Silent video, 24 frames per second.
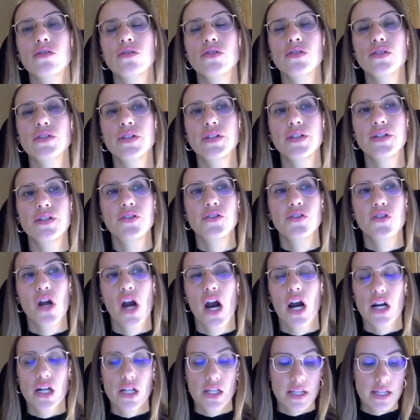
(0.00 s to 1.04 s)
these
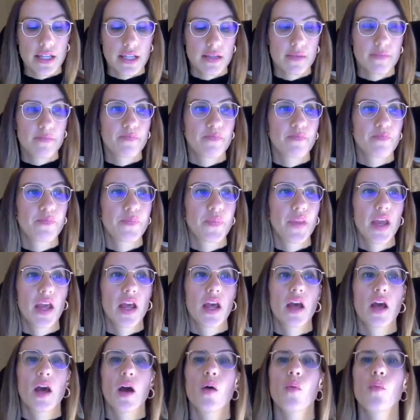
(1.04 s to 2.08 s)
charts,
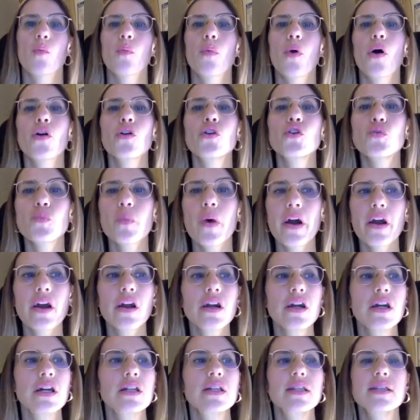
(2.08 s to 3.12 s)
Polish
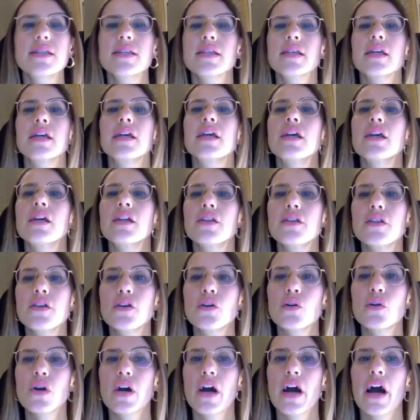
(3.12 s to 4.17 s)
migrants in the
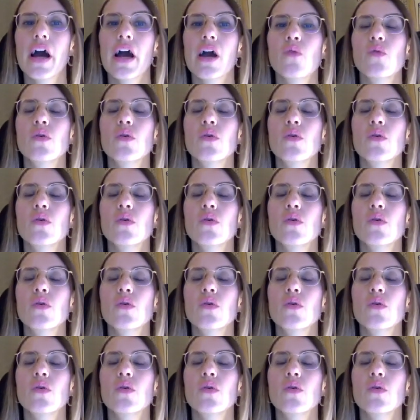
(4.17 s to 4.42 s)
UK,